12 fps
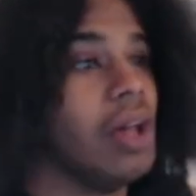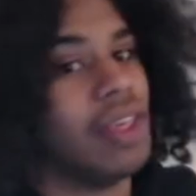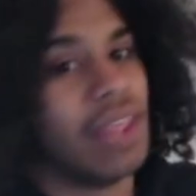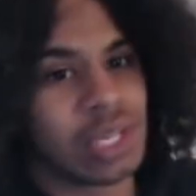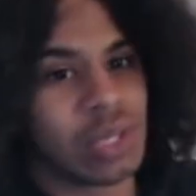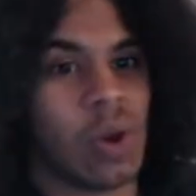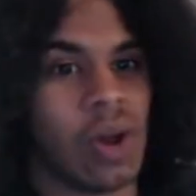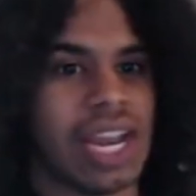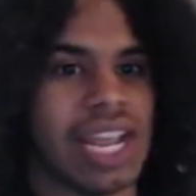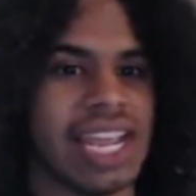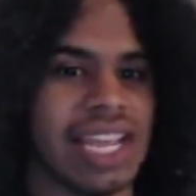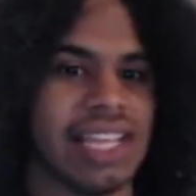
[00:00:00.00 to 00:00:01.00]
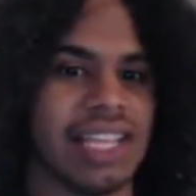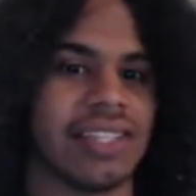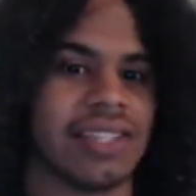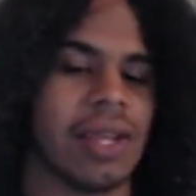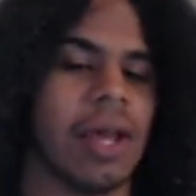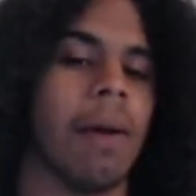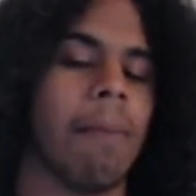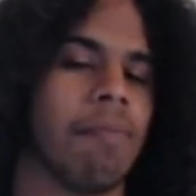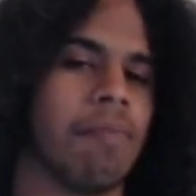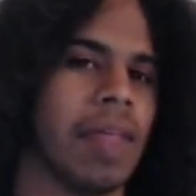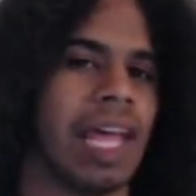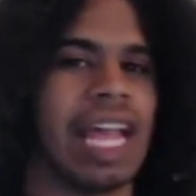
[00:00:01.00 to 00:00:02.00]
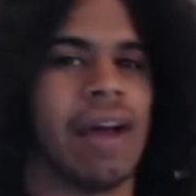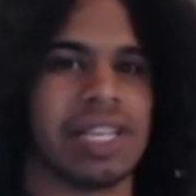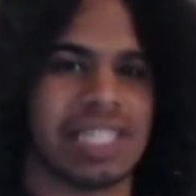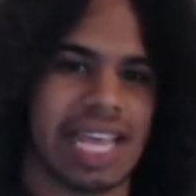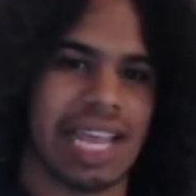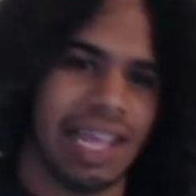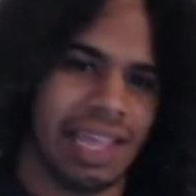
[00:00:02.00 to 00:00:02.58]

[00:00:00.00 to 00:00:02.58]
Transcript: This one is like how I said.